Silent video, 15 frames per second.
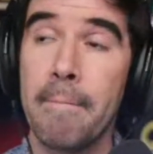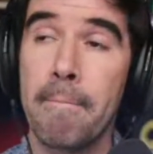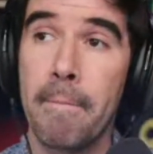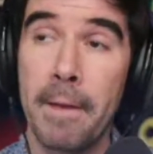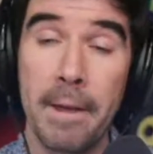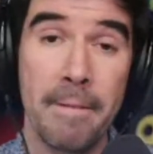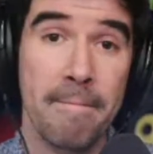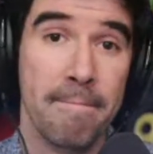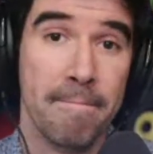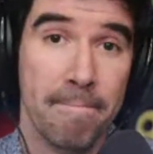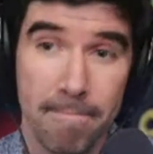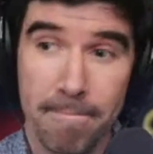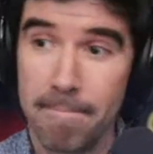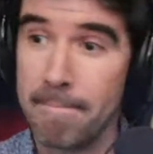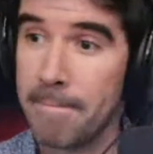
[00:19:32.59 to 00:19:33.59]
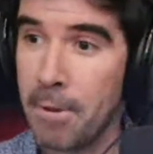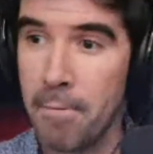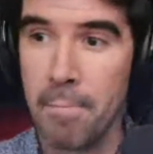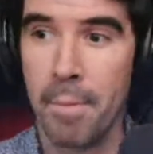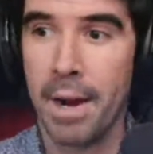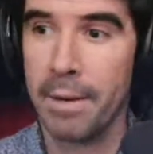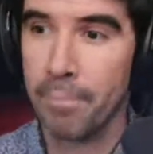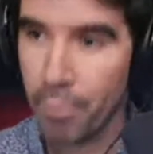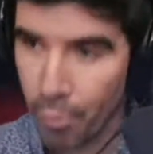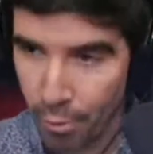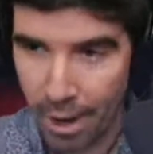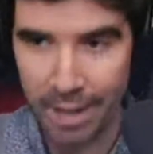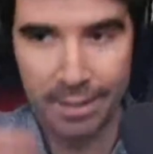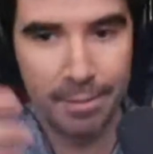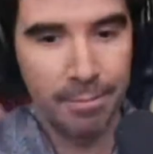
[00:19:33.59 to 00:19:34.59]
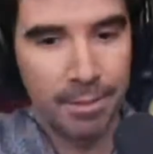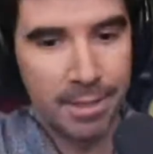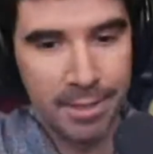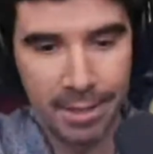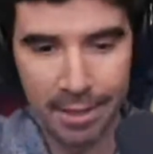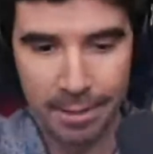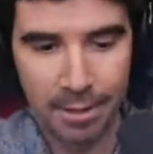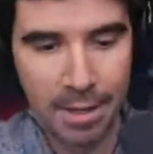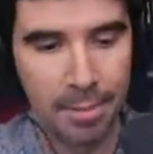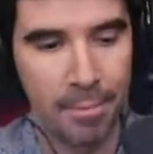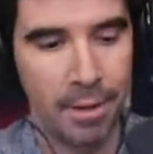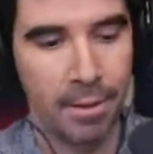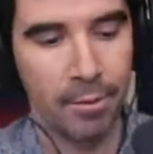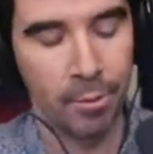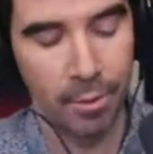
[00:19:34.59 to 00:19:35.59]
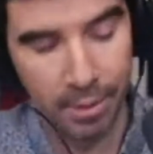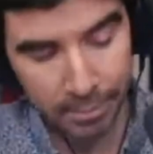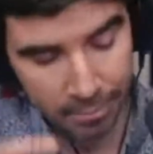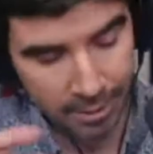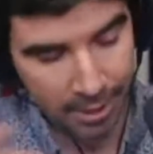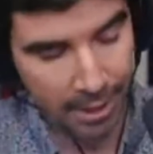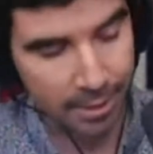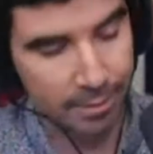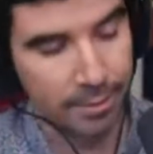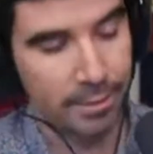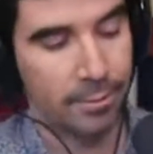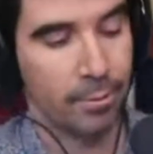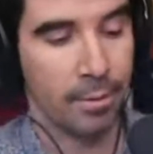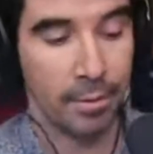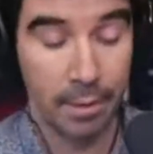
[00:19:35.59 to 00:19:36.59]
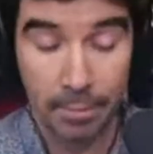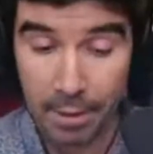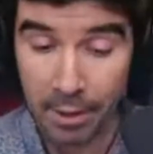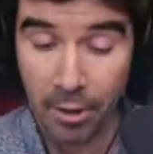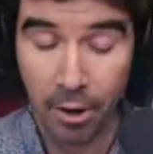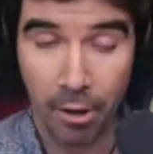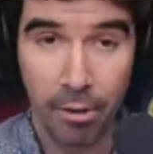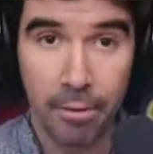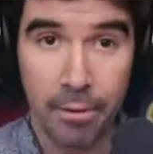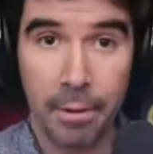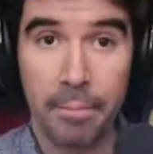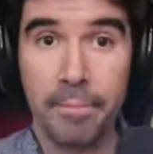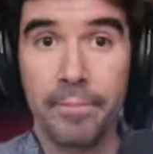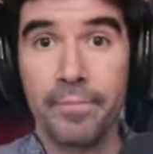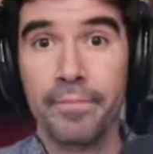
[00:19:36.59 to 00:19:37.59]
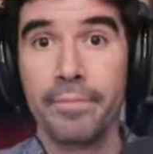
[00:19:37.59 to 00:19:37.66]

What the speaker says: then you might proactively send them an email or a text or even call them